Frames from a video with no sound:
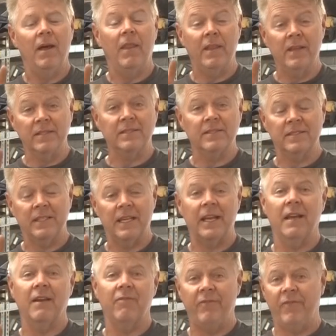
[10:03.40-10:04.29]
this
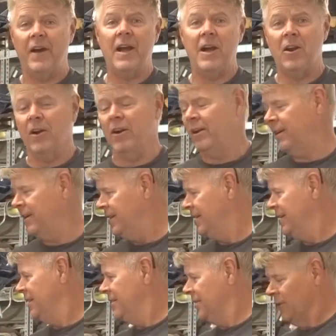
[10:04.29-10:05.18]
thing fired.
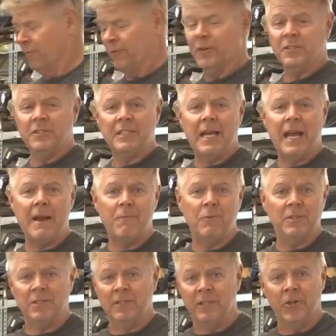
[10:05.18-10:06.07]
The first time
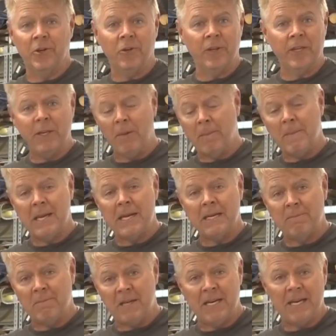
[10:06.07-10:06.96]
was literally a
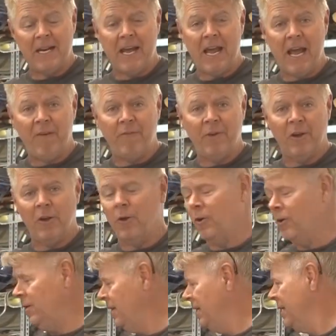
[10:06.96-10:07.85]
minute and a half ago,